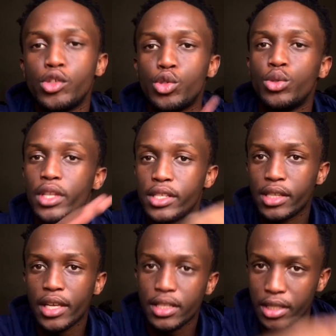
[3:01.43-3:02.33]
and shoot the
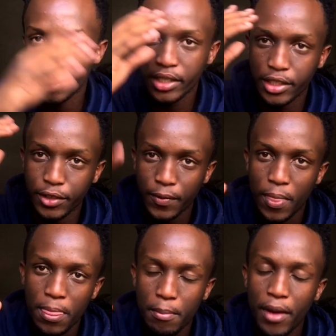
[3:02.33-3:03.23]
skit in
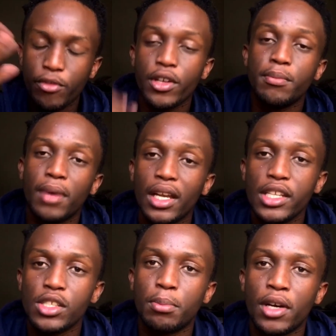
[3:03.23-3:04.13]
my friend
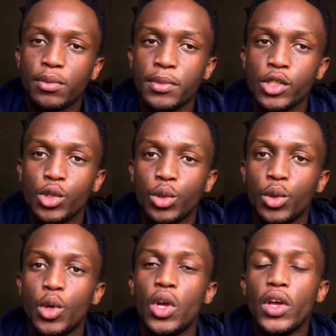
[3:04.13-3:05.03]
Bali's apartment.
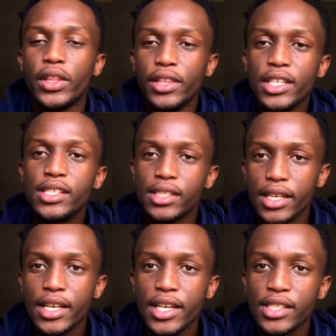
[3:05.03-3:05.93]
So this
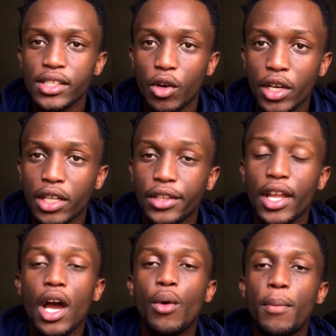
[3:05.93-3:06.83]
is okay.
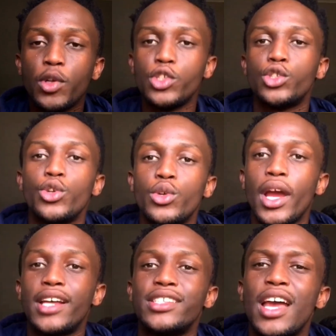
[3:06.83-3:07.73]
Now I'm gonna show you
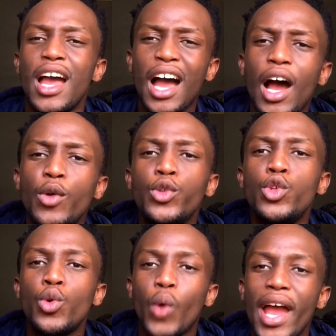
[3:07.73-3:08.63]
guys how
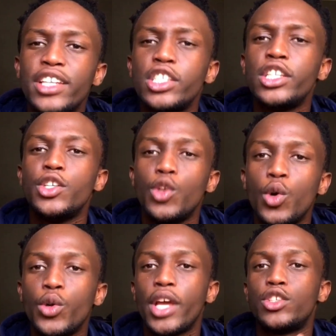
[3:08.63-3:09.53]
you actually
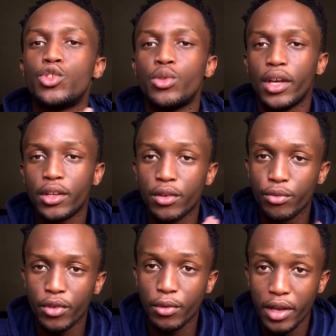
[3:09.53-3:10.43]
know that you're in the
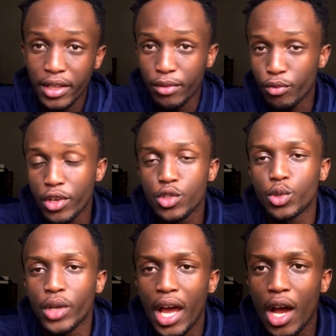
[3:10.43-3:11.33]
friend
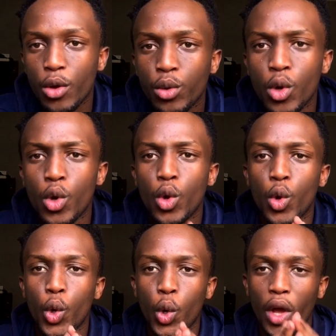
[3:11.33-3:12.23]
zone. How
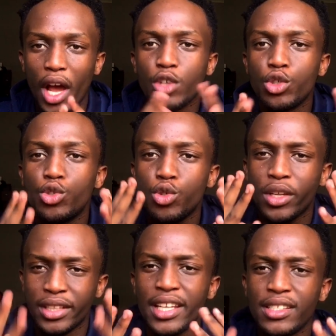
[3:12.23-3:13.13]
should you
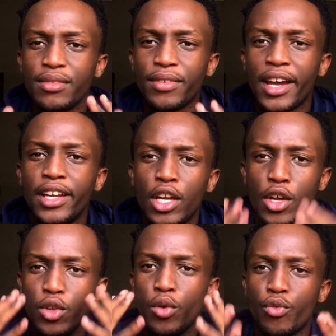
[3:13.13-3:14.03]
identify
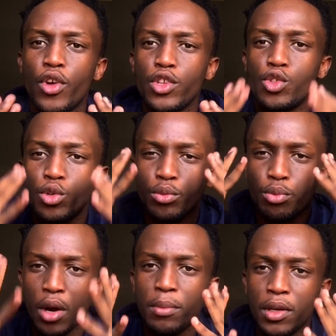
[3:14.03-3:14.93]
your friend zone
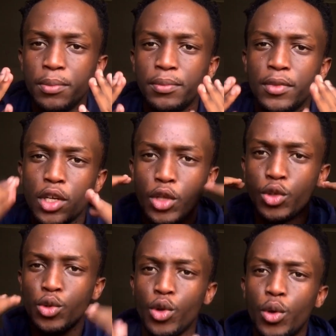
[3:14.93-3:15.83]
problem?
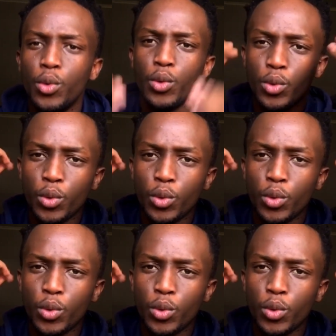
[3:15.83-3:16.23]
You know.